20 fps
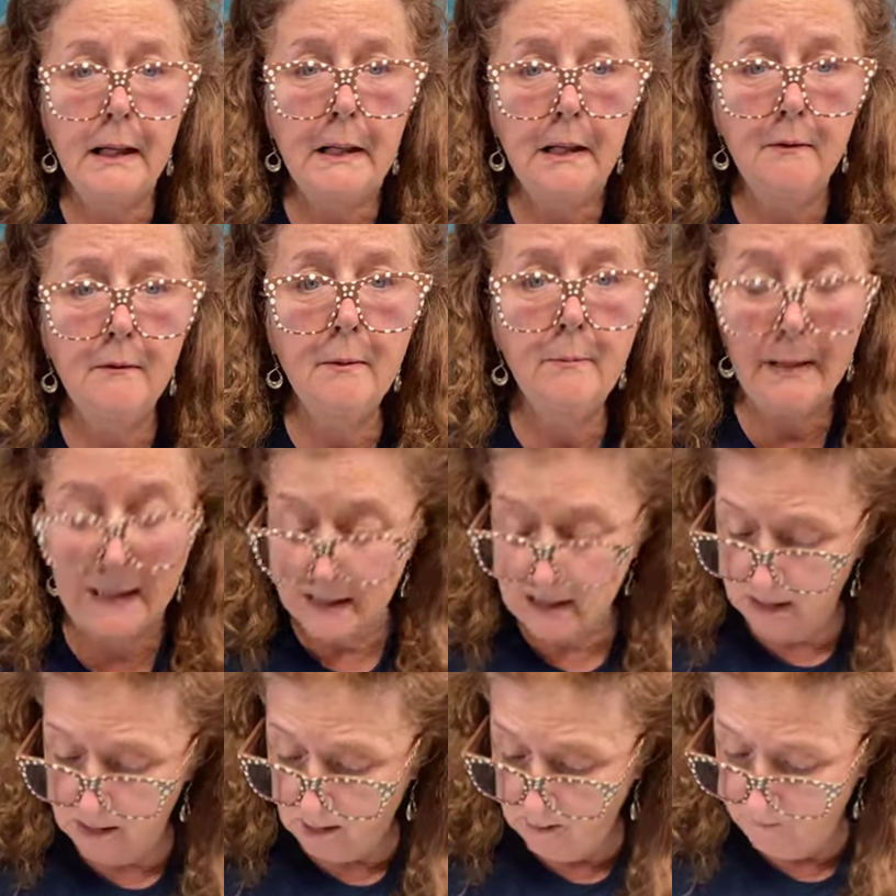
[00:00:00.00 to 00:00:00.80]
make it even
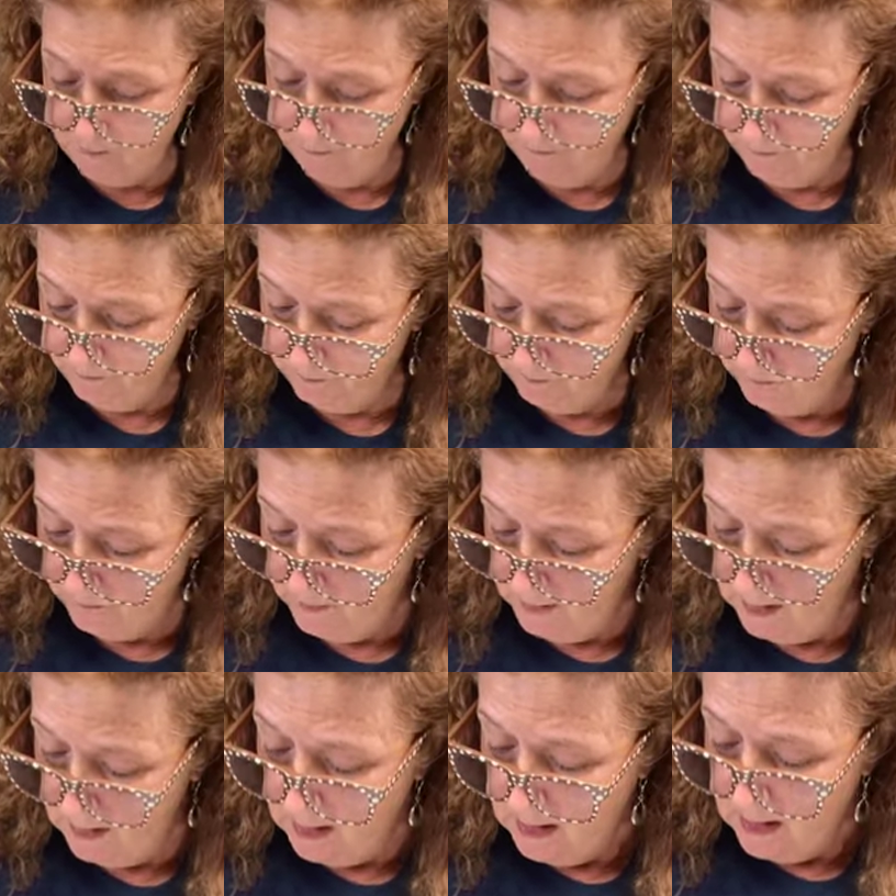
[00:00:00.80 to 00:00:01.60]
messier.
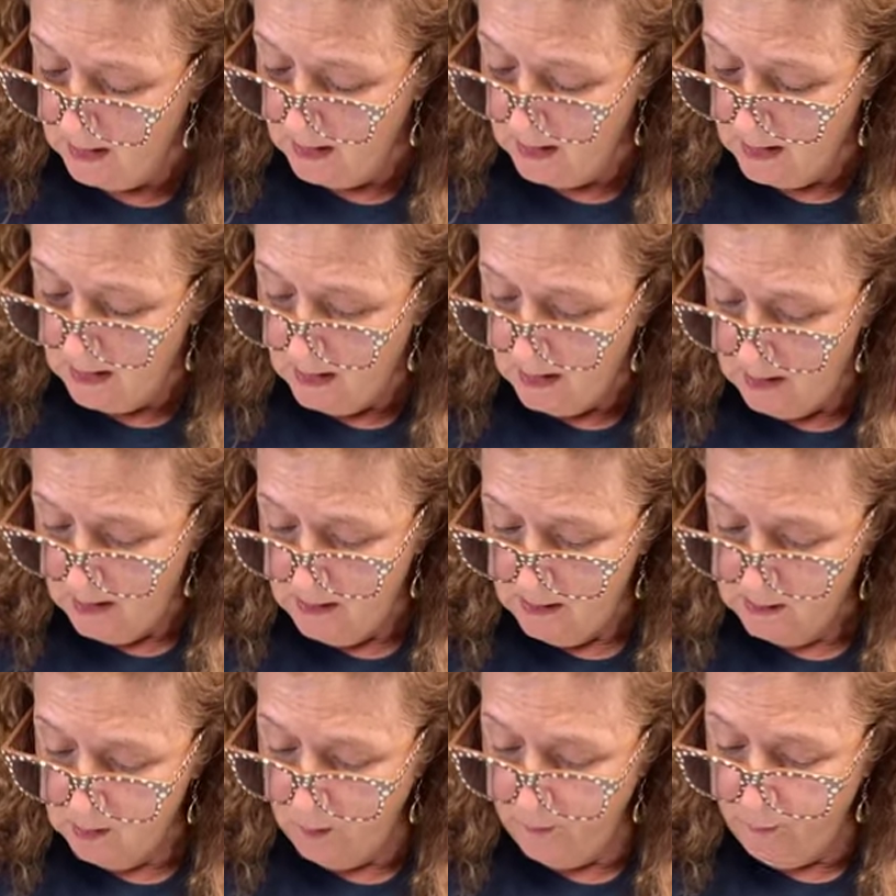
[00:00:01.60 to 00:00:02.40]

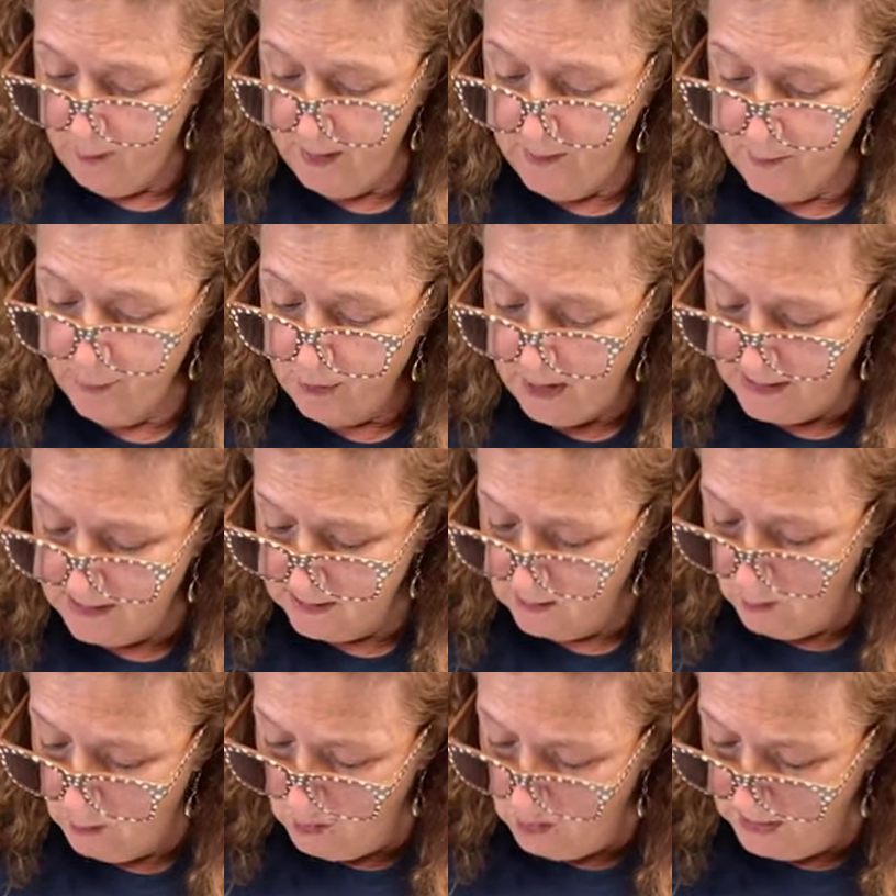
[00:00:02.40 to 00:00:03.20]
So if we
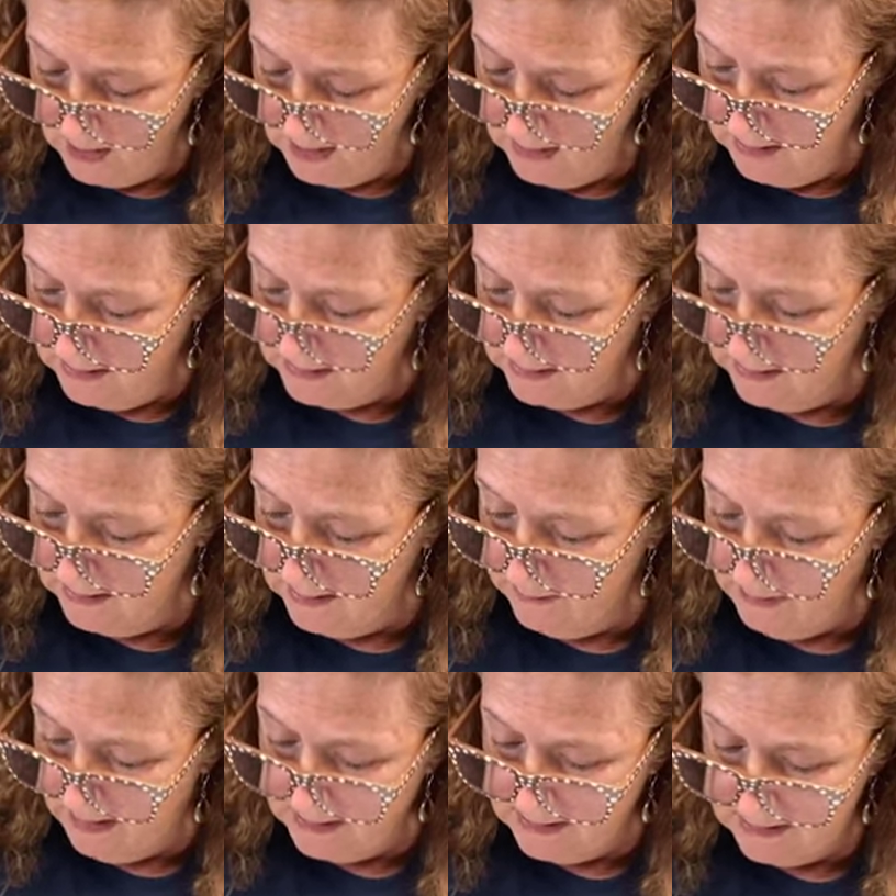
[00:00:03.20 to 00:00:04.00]
embrace the wonkiness
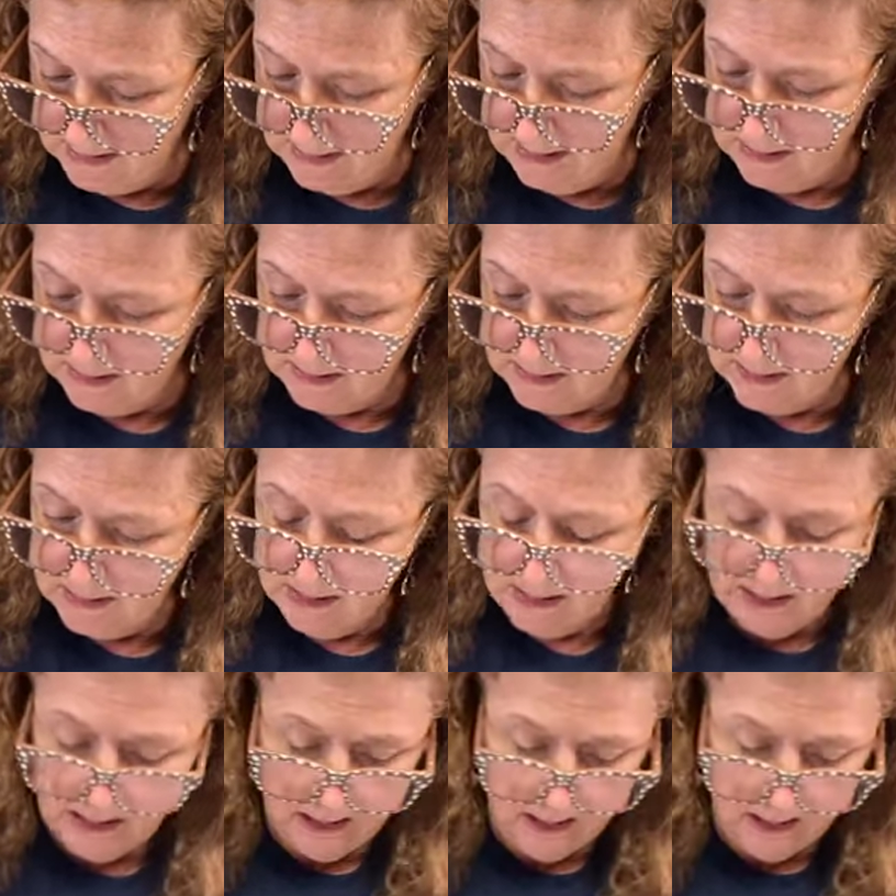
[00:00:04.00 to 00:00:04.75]
and the messiness,